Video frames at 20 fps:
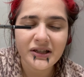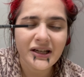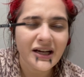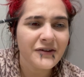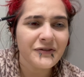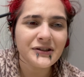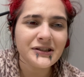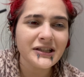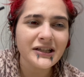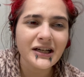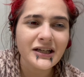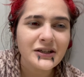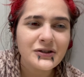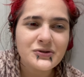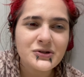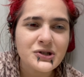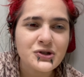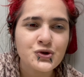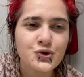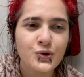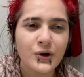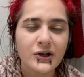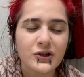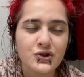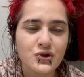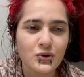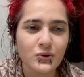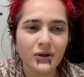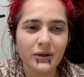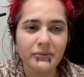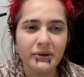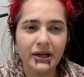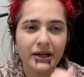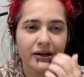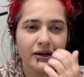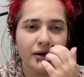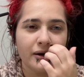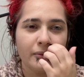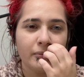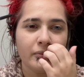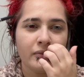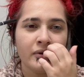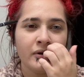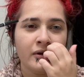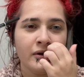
Everything I use is drugstore makeup.